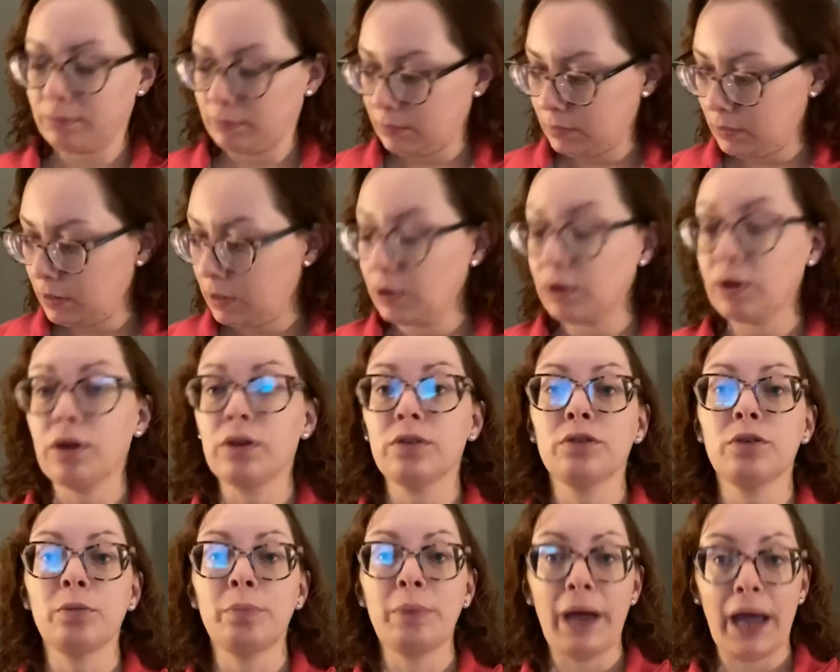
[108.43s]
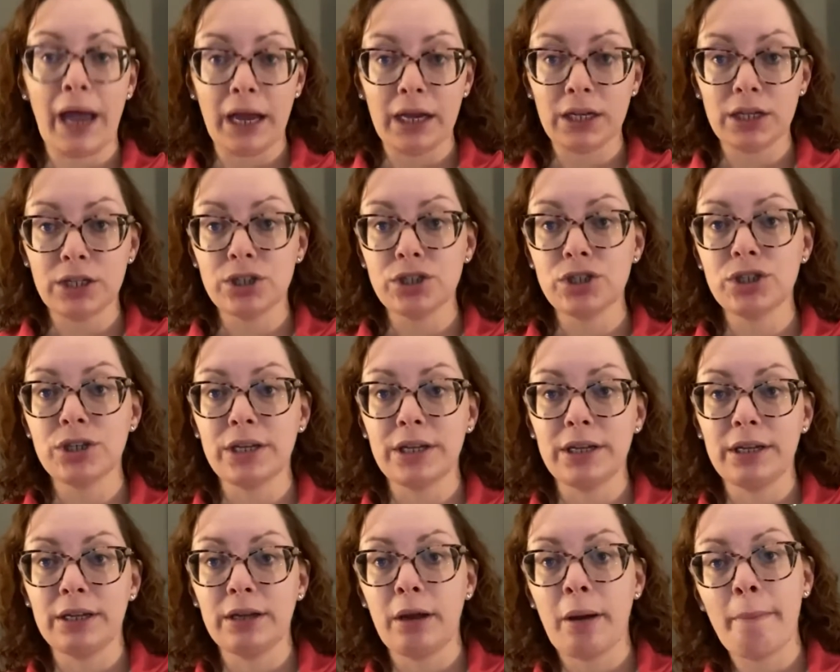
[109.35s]
They're also packaged
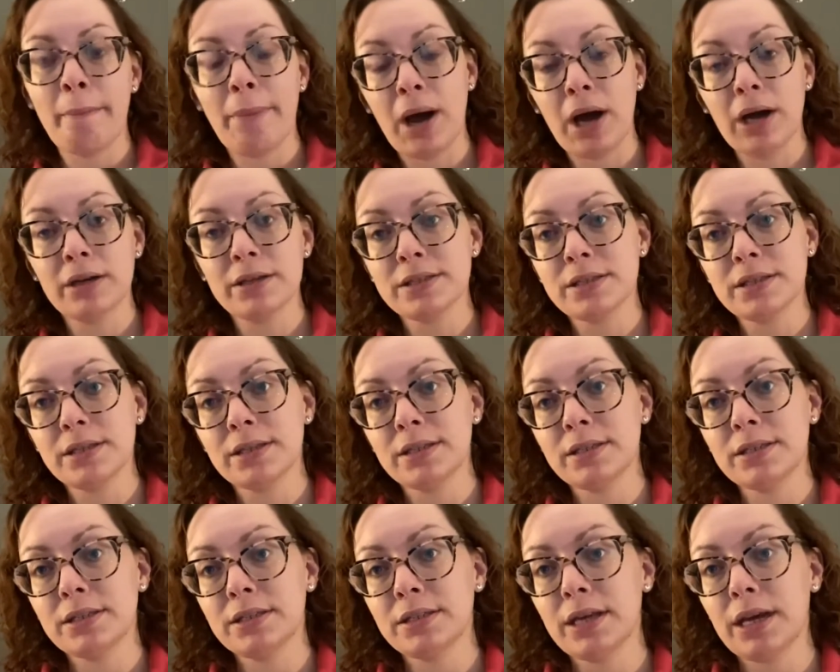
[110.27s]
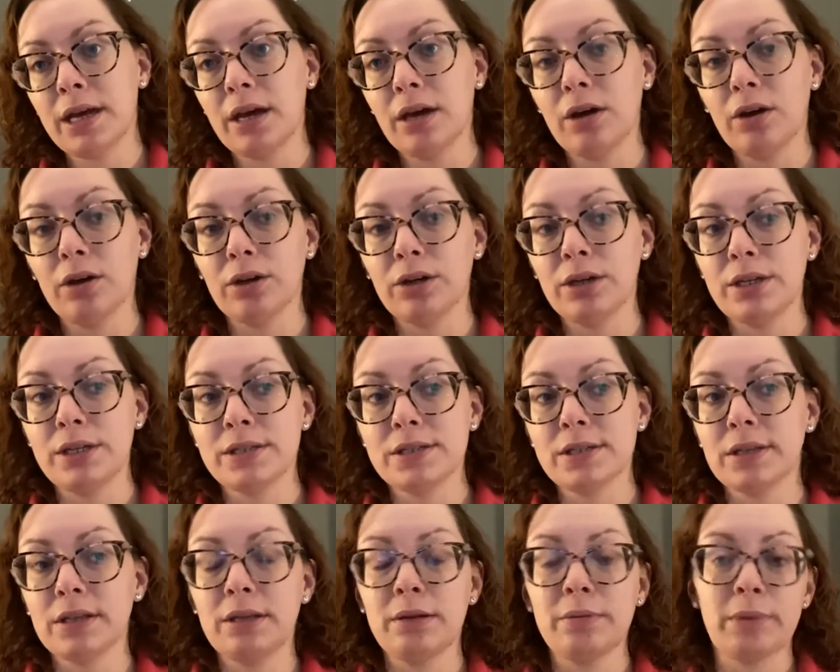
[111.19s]
in boxes that are
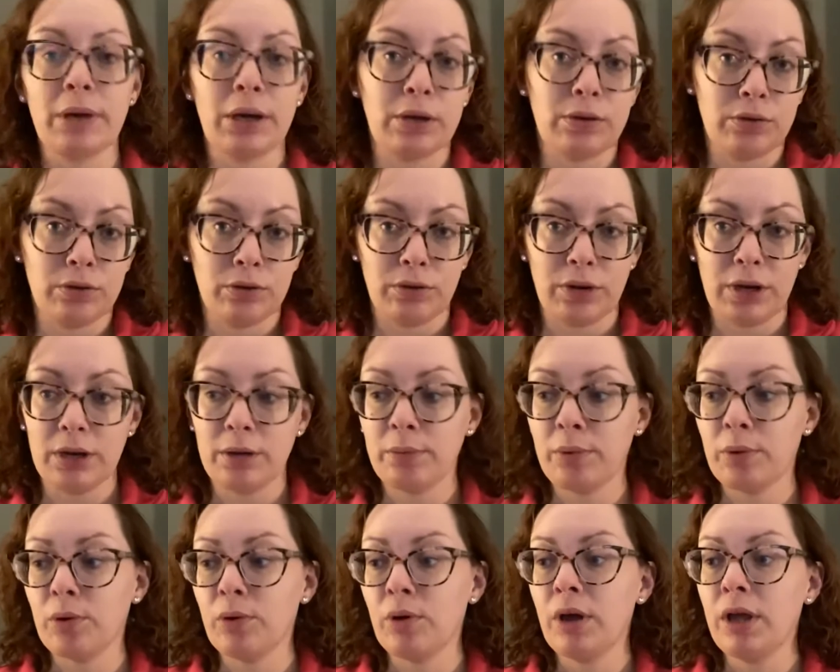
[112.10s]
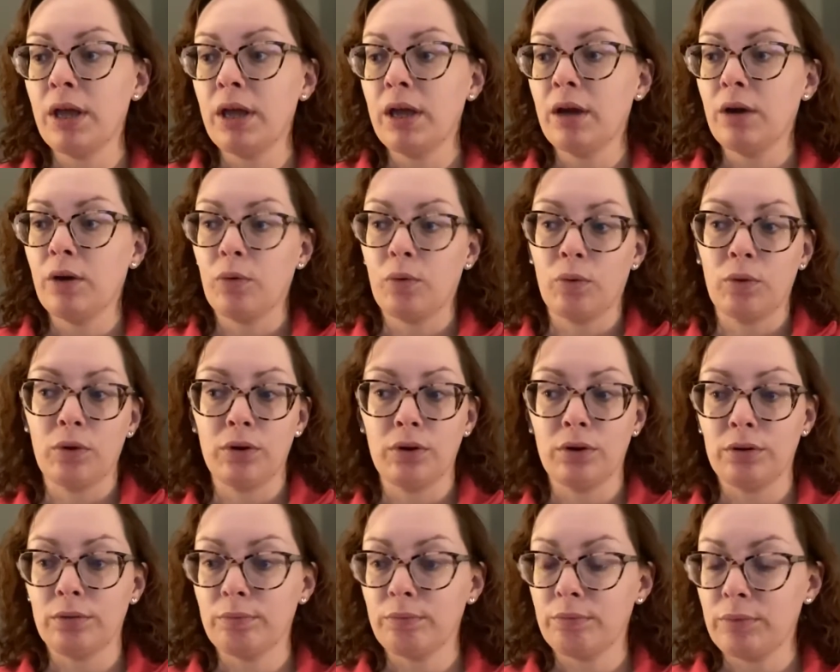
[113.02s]
easily biodegradable
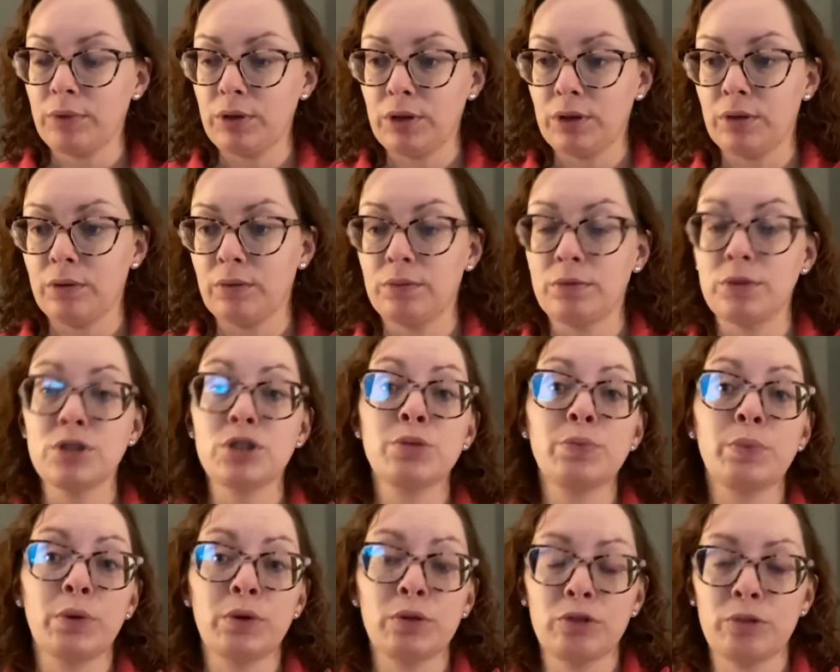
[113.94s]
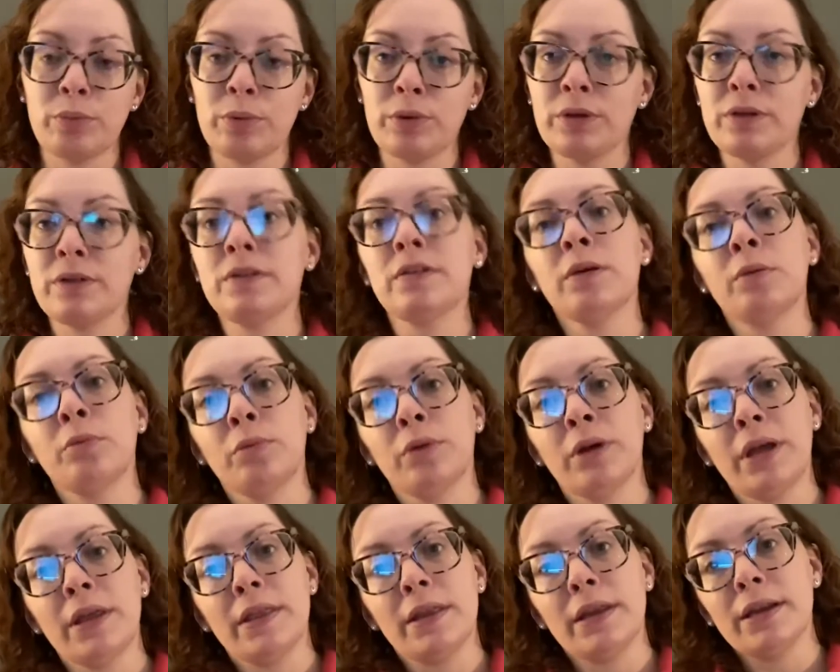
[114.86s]
or, disposable in some
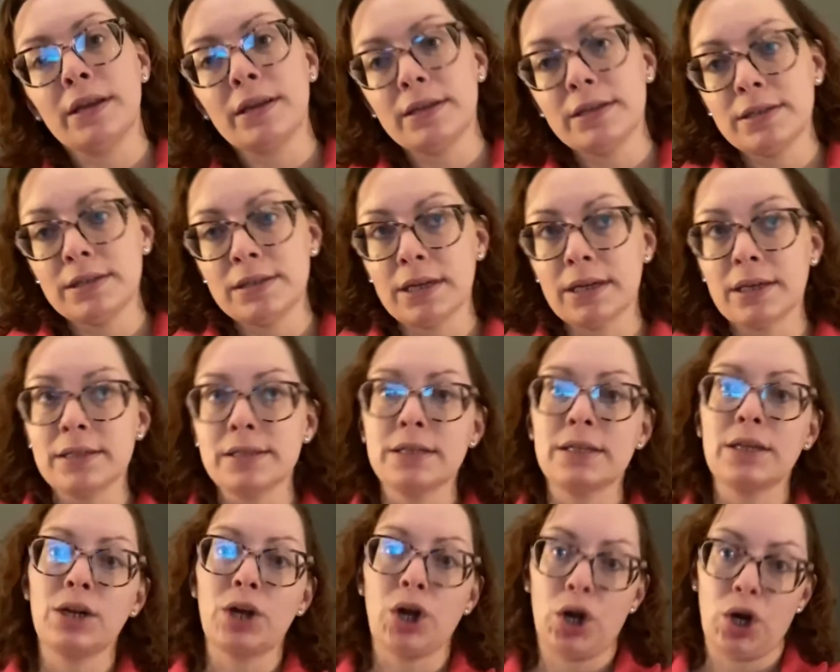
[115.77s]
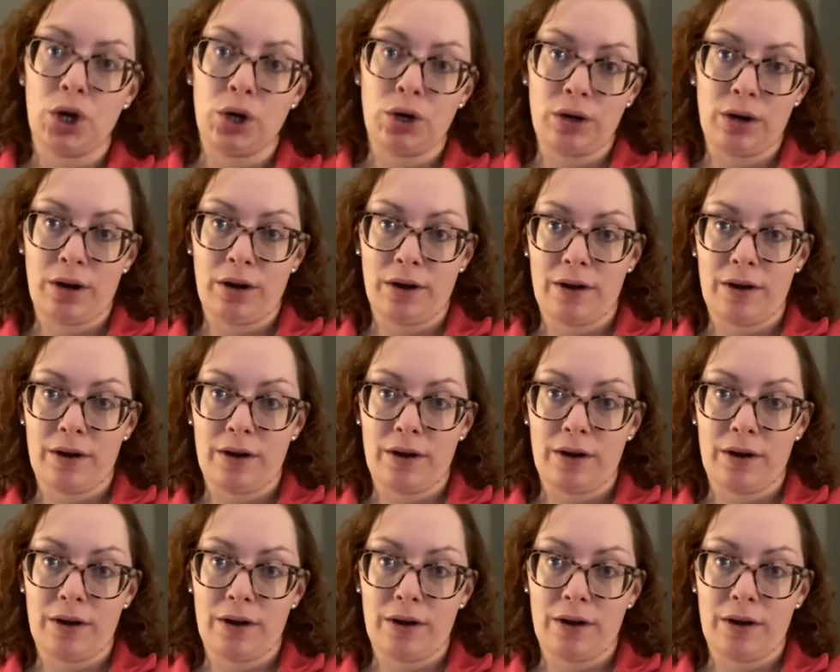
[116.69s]
way that it doesn't hurt our